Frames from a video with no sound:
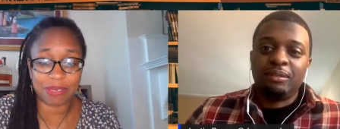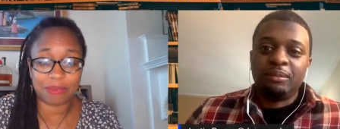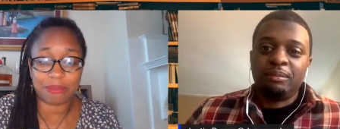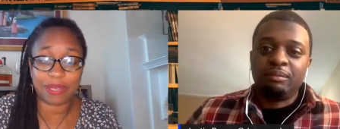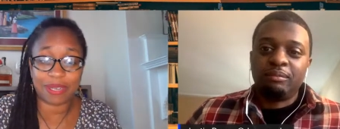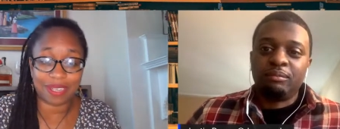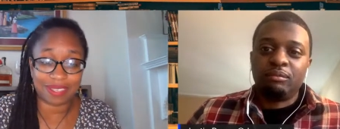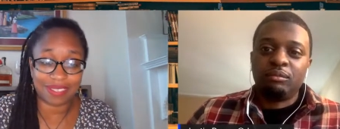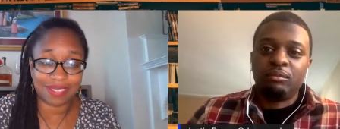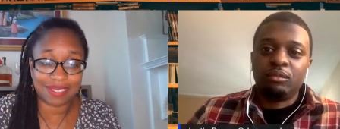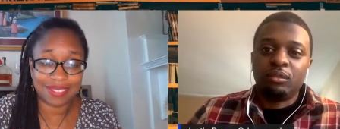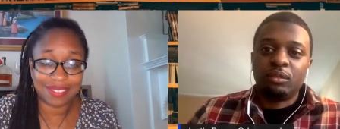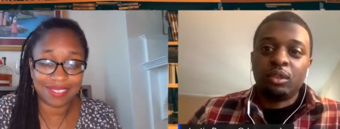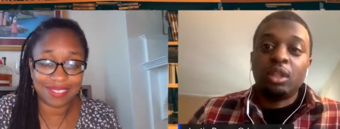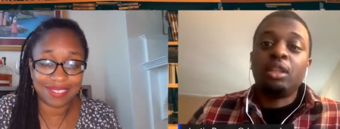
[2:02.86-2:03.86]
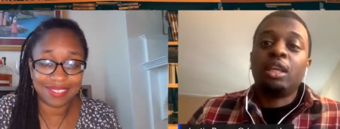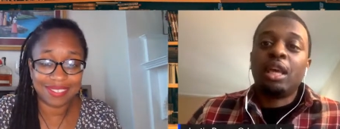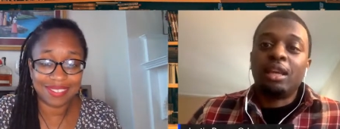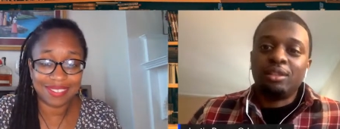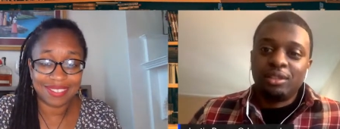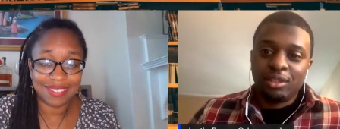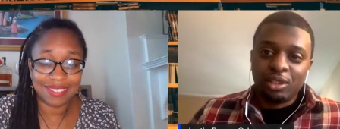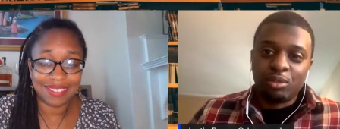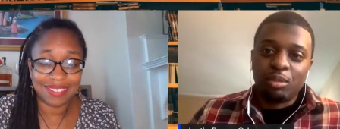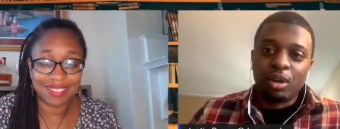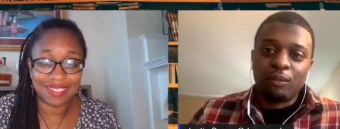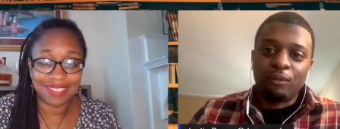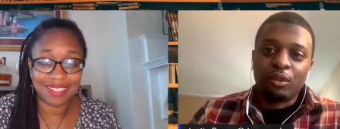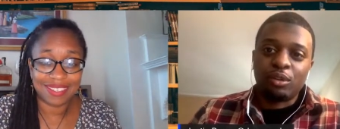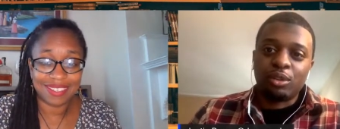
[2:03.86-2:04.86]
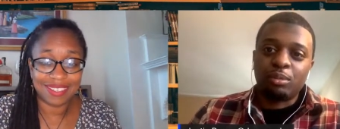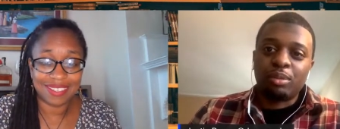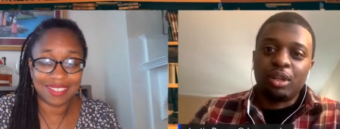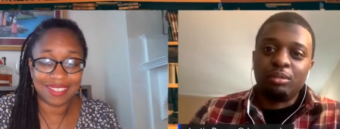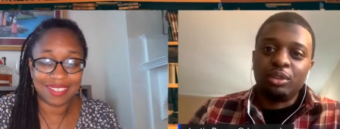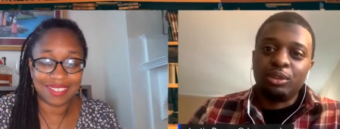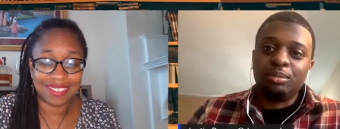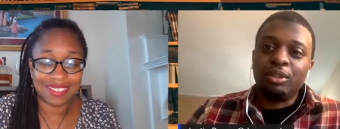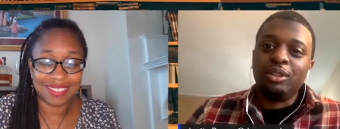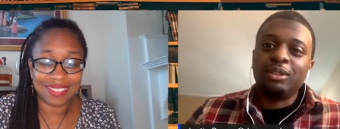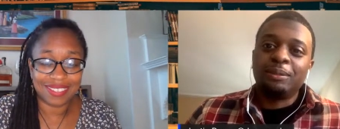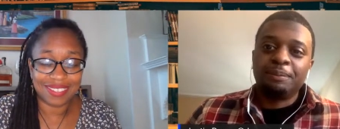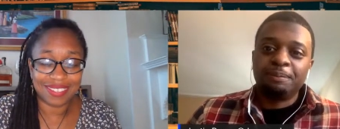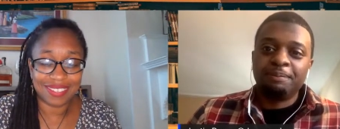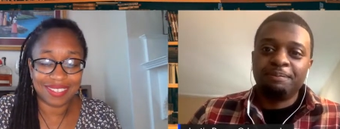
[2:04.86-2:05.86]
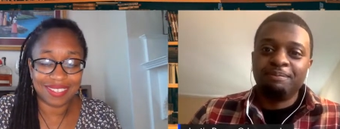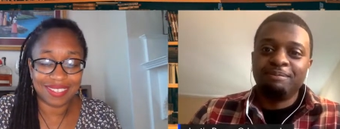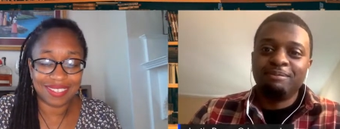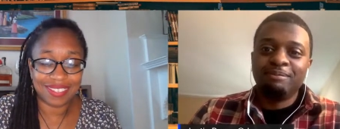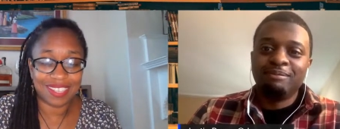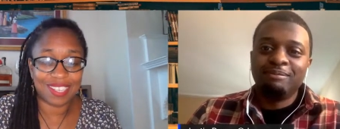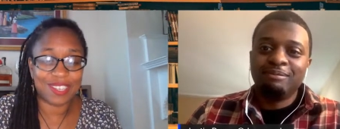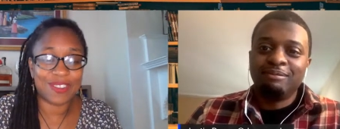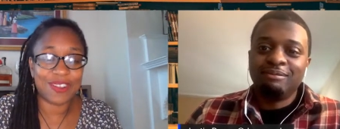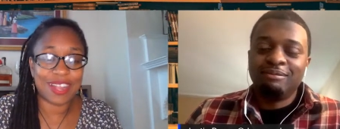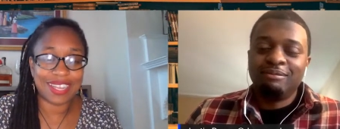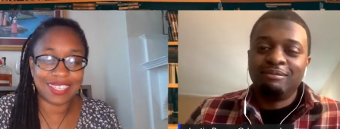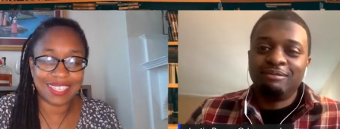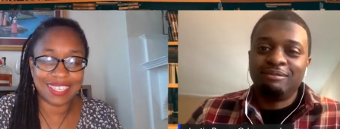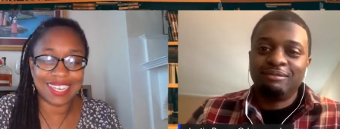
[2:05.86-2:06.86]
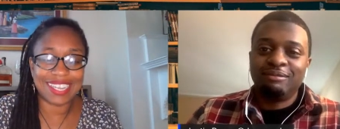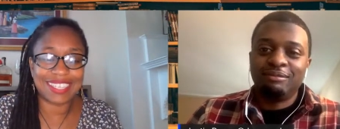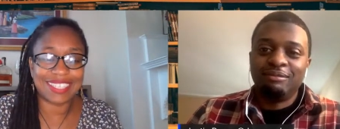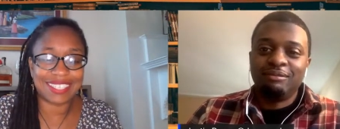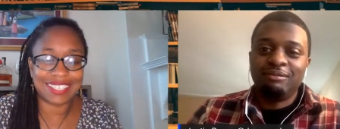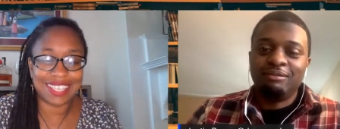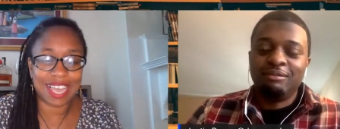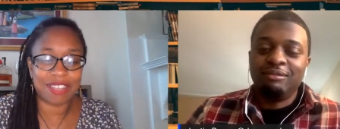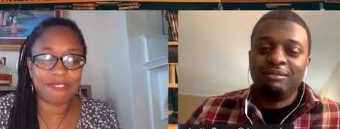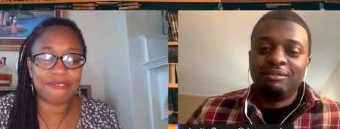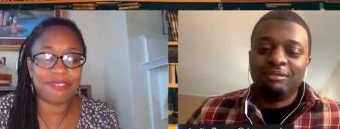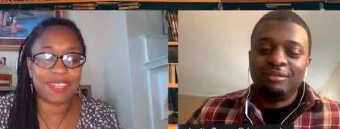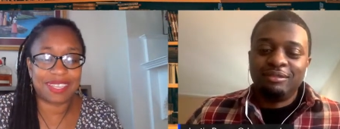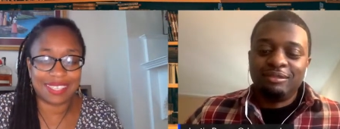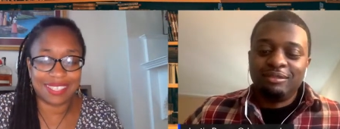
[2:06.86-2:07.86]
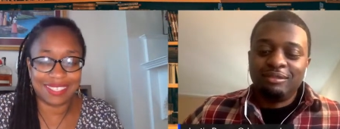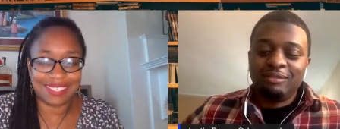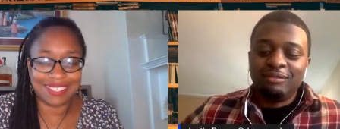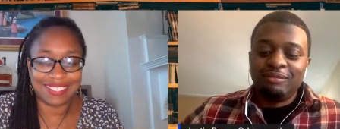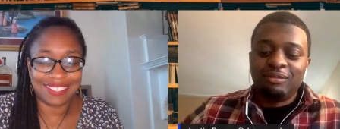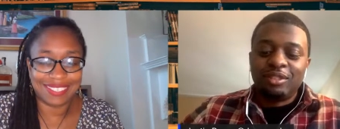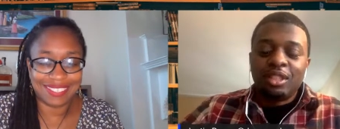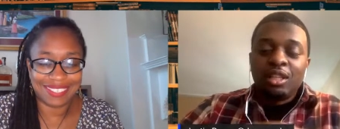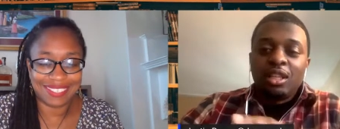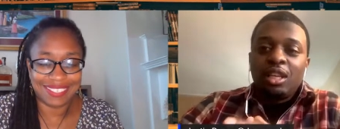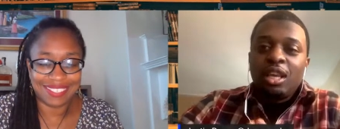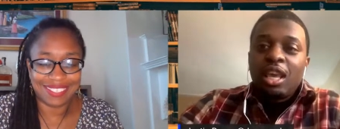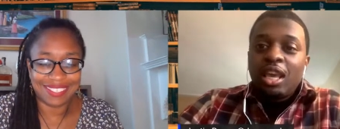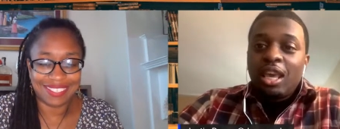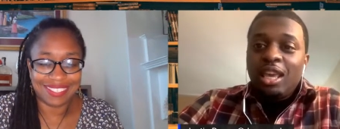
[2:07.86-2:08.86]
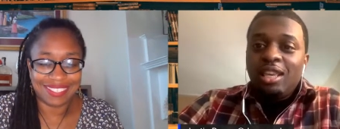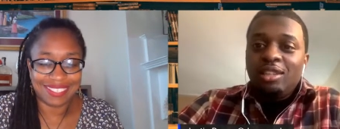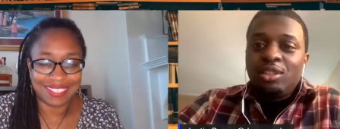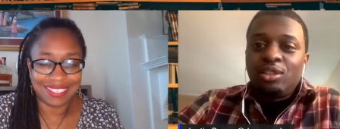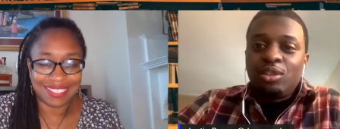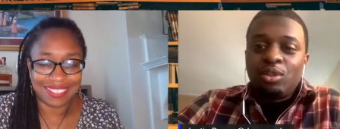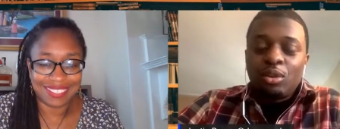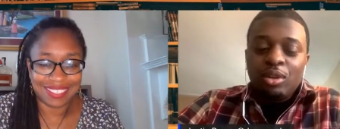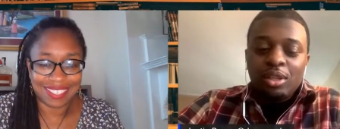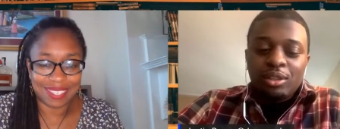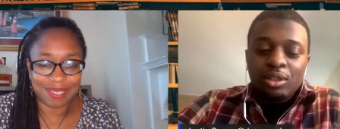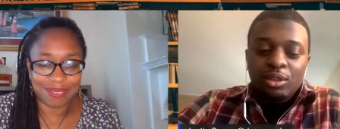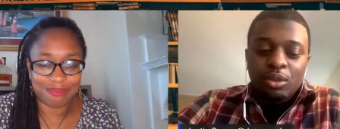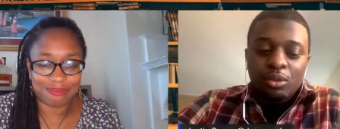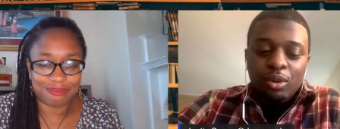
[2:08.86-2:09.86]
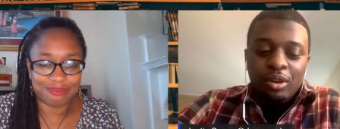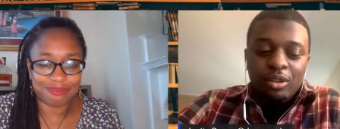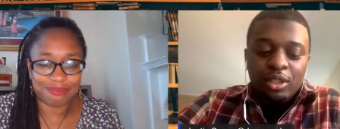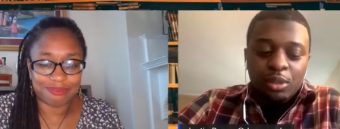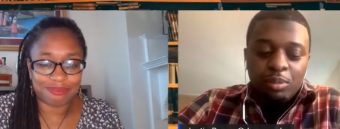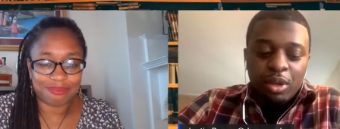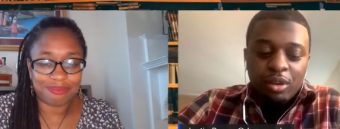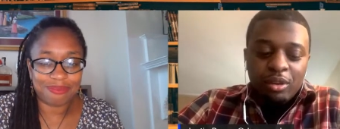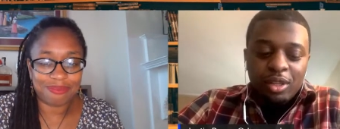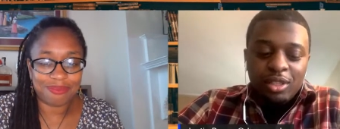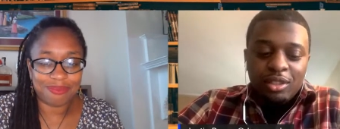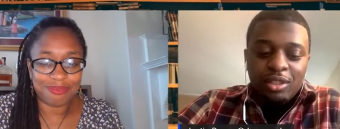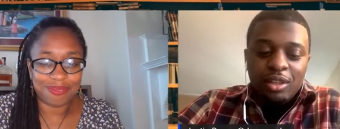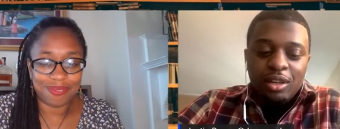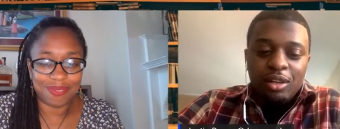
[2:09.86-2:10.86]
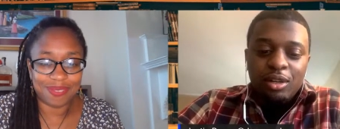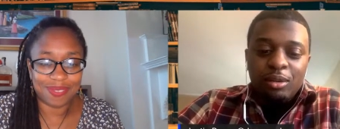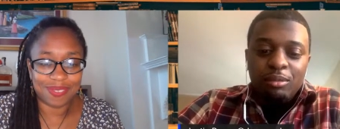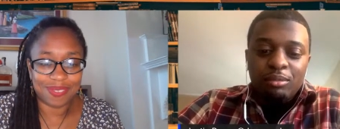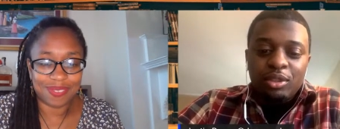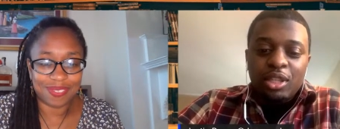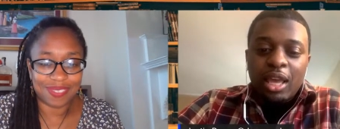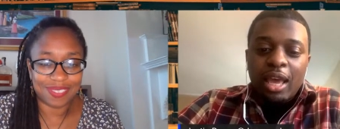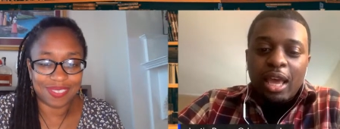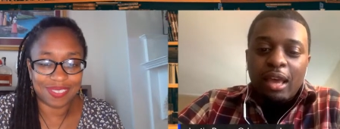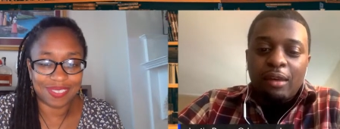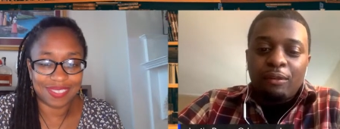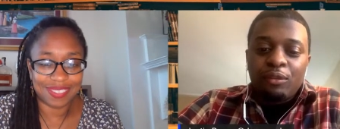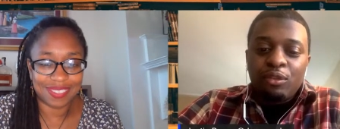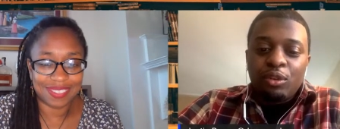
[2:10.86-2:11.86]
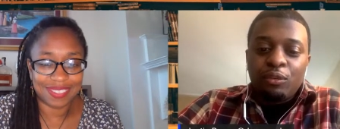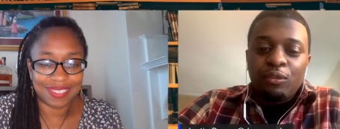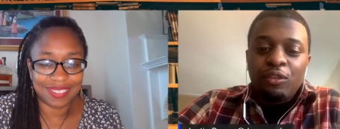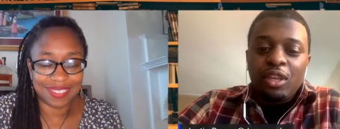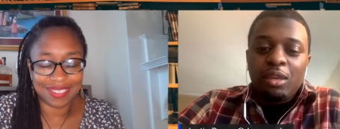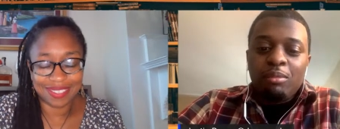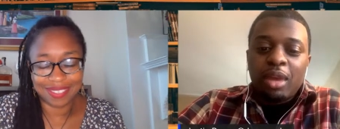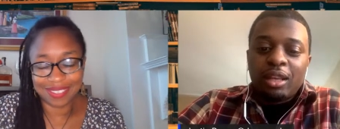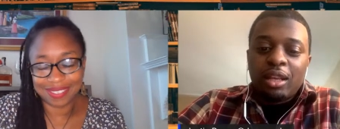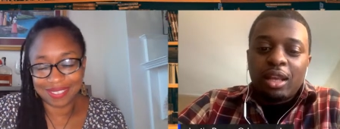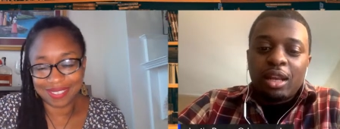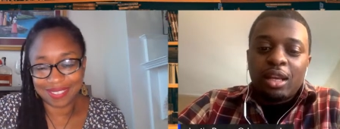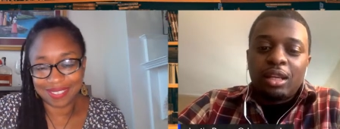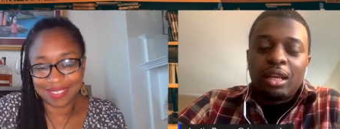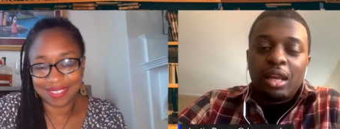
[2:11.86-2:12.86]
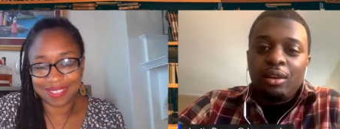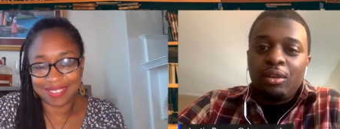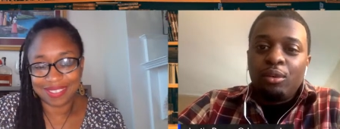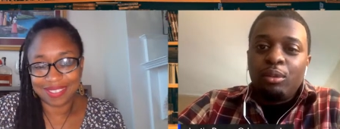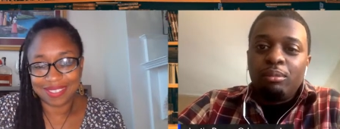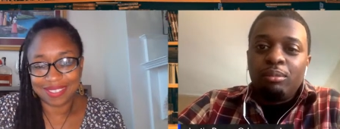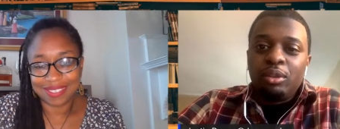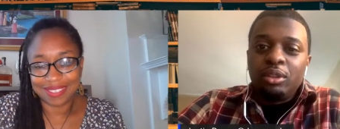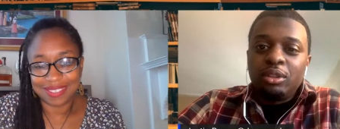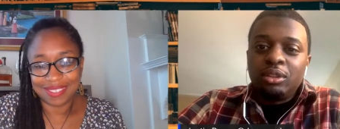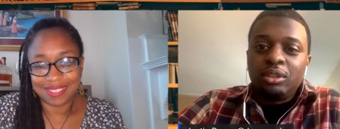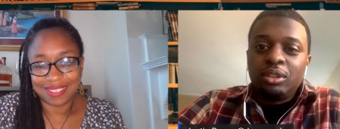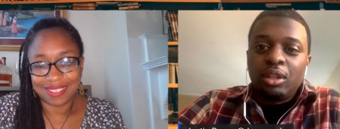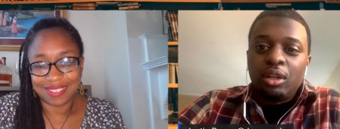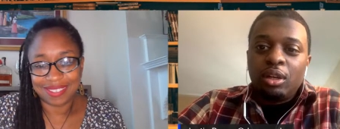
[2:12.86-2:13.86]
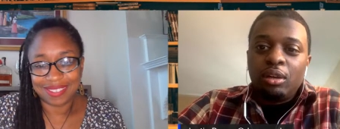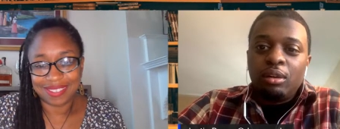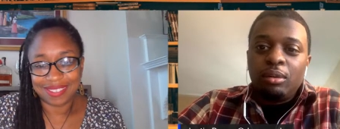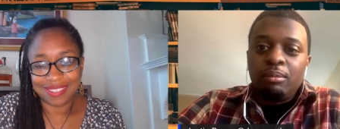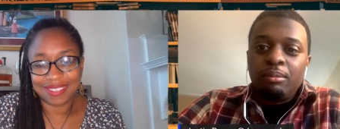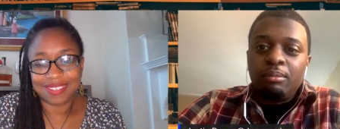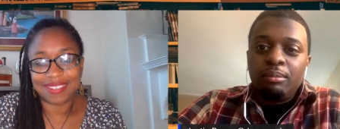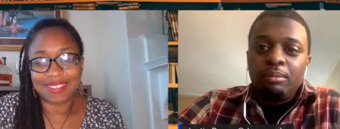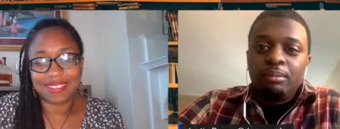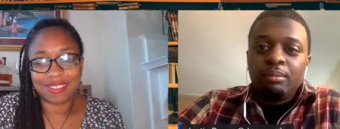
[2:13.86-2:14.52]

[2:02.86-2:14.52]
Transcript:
Speaker 1: first book?
Speaker 2: Yes, it's my first published book. Congratulations. How you feeling? It's it's a surreal experience um, to have the feedback that I got on the book. Um,